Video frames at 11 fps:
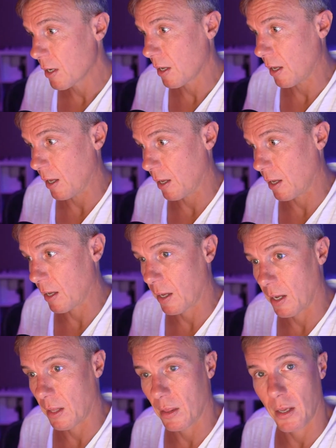
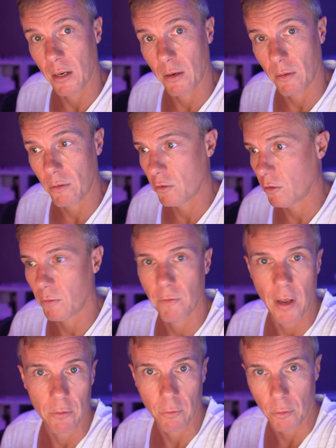and then just
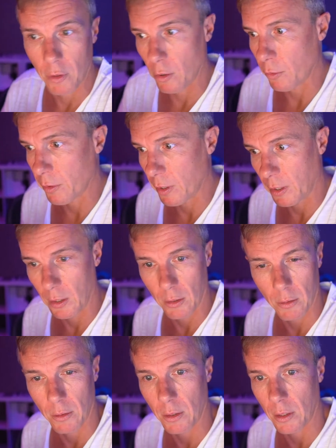fast forward the whole thing
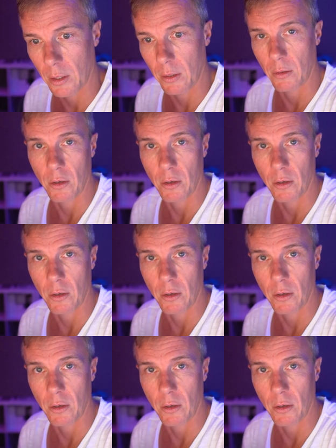in